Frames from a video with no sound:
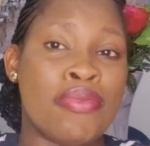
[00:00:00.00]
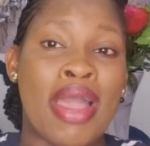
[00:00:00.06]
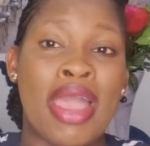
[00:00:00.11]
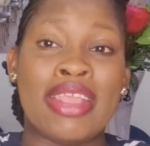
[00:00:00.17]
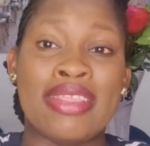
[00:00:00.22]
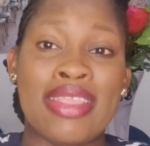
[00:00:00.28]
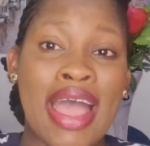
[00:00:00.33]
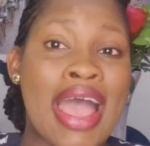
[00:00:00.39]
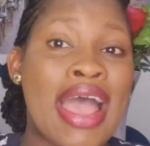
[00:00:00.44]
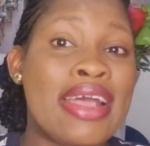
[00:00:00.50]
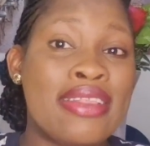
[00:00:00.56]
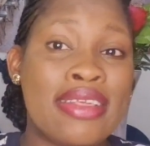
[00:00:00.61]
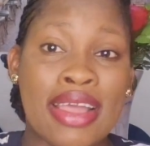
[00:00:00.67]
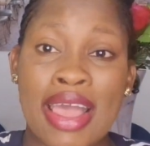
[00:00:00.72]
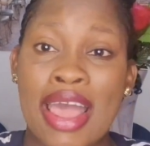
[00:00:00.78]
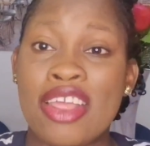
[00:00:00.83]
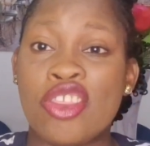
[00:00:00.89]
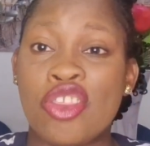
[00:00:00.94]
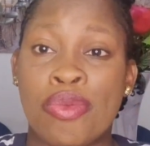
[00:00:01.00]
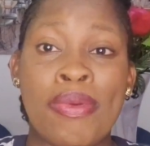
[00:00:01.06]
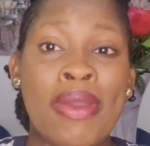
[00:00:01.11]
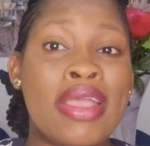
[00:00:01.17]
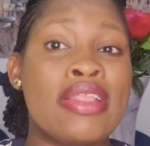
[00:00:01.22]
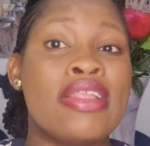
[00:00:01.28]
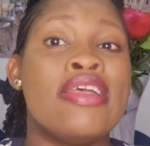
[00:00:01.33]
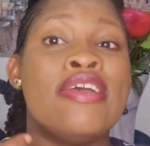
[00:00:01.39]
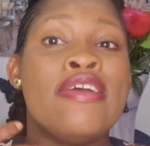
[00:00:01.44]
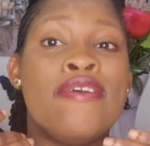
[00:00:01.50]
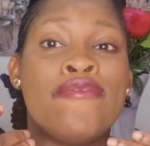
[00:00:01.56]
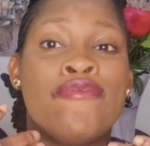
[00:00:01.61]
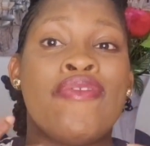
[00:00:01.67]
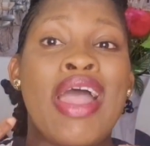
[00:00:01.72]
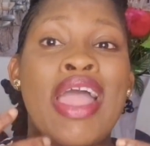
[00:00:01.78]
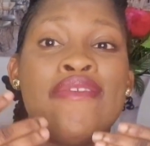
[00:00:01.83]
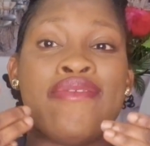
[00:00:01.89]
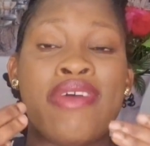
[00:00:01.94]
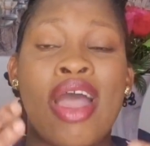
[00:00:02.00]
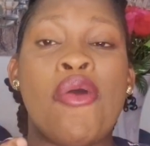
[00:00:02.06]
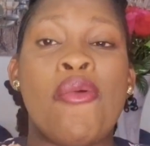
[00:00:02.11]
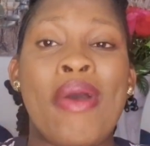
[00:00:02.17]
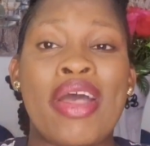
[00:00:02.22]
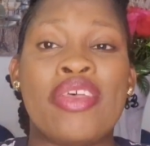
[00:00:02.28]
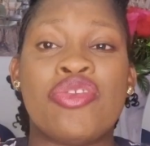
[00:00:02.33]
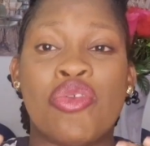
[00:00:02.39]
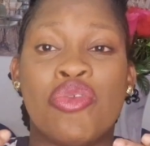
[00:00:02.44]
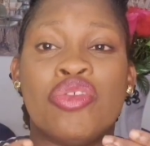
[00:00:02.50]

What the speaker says: My dad can spend 5 hours